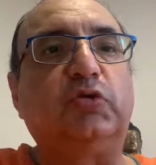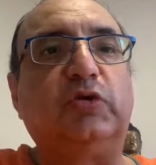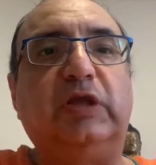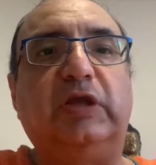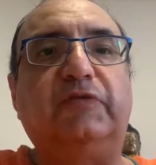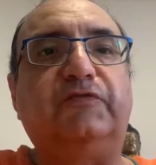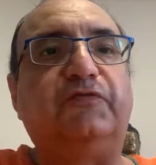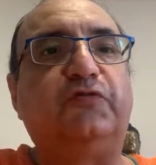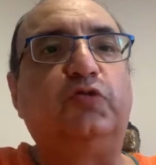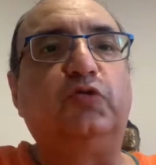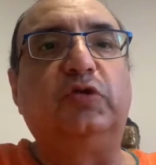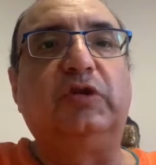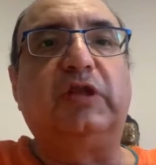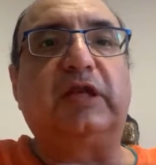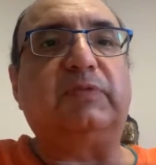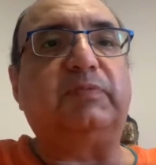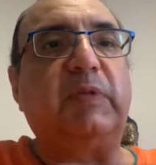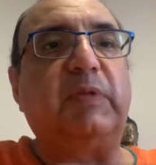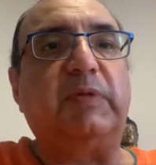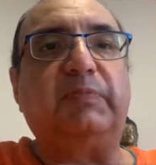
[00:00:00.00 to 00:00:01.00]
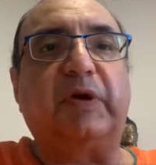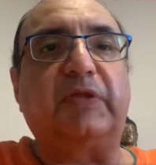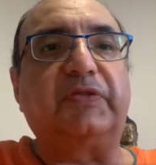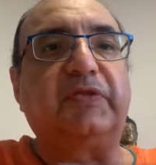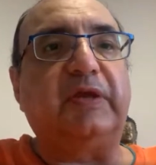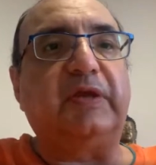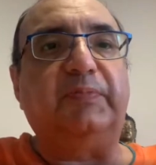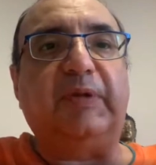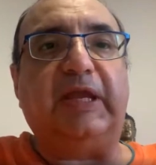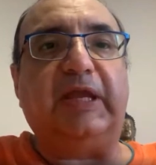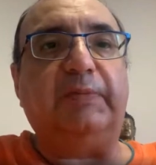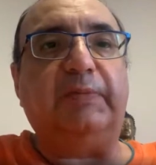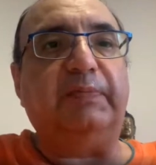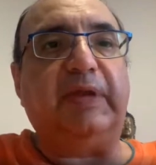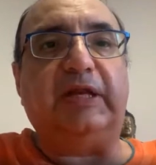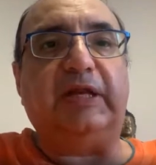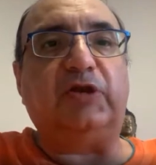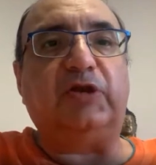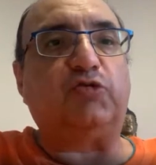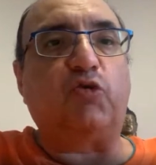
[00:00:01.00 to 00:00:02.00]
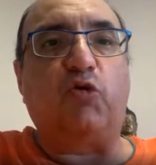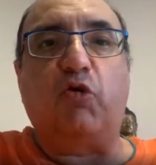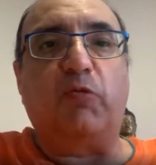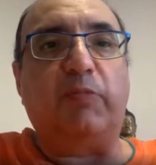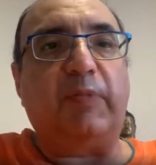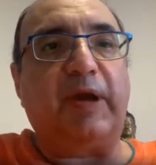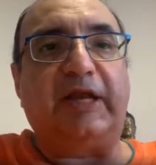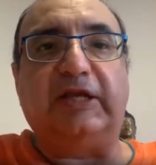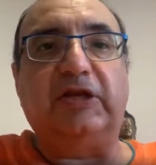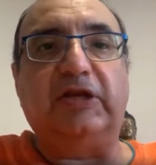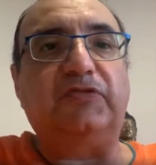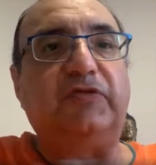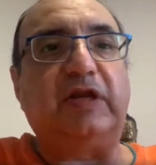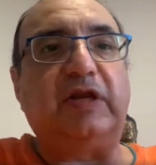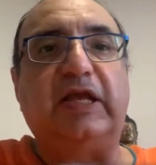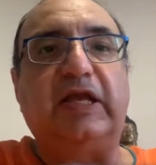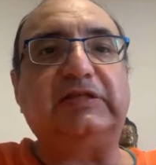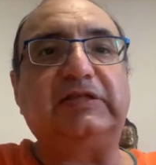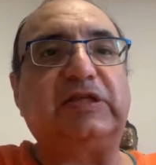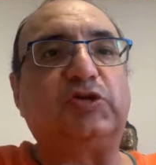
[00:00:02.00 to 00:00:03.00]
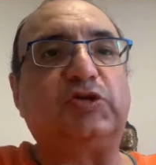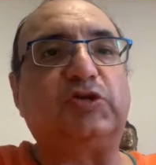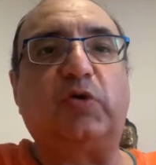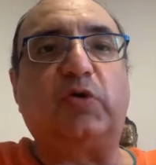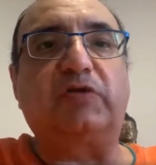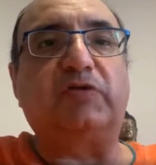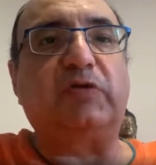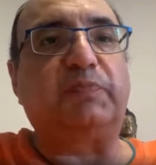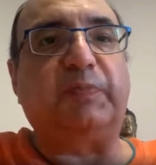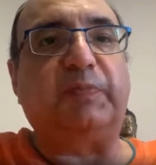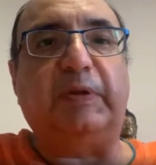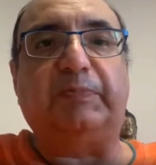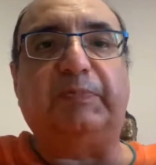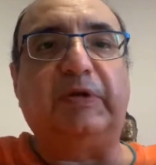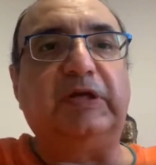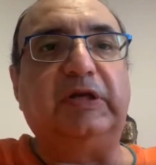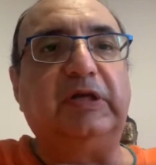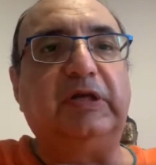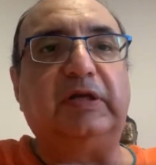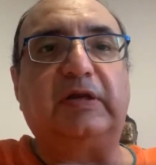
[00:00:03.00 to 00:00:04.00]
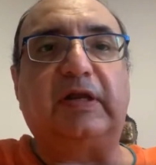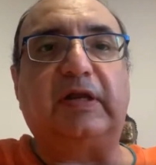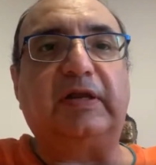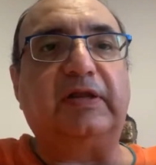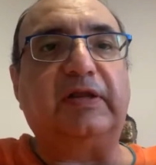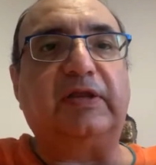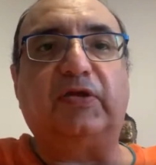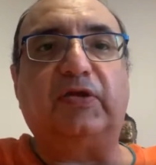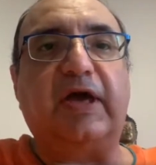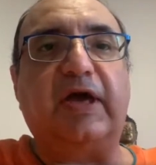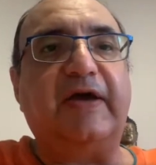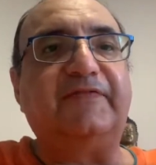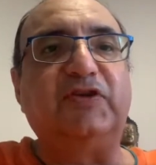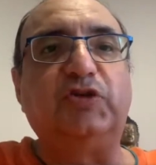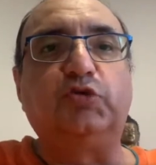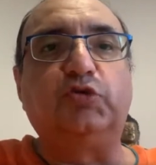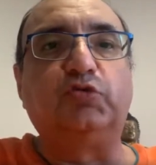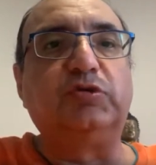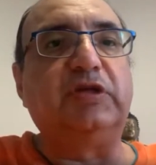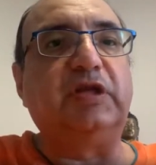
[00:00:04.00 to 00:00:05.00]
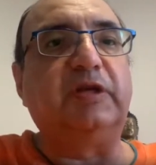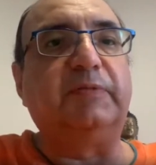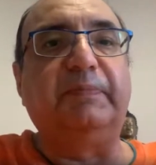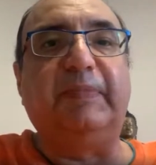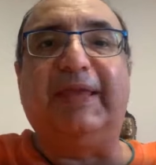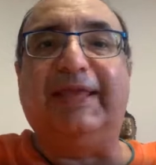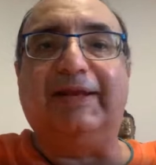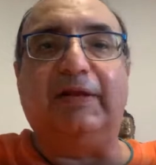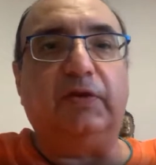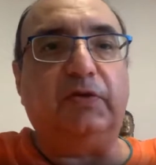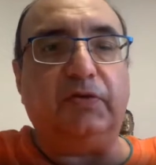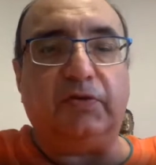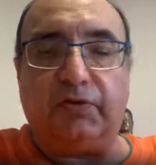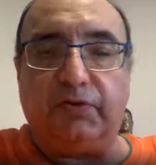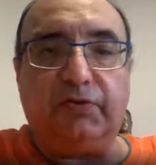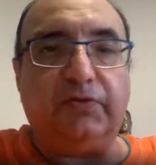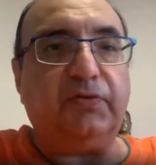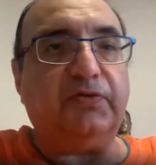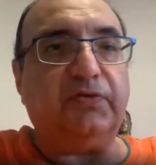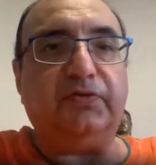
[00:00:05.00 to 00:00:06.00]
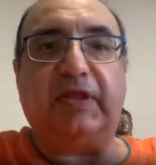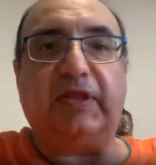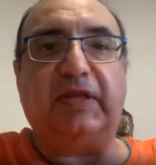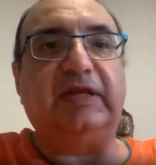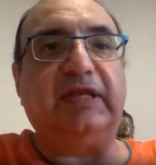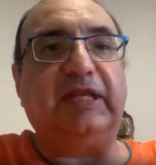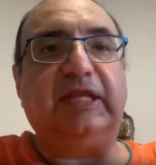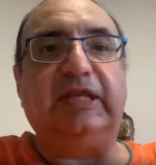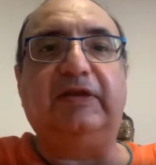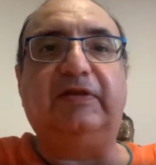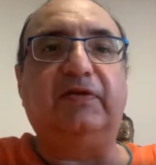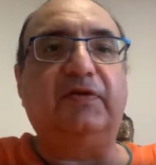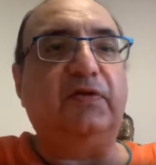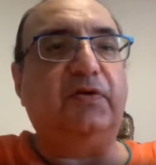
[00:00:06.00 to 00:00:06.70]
could eat food that my mother made at home. I didn't realize that 200 people, you know, have a union meal, you know, they need.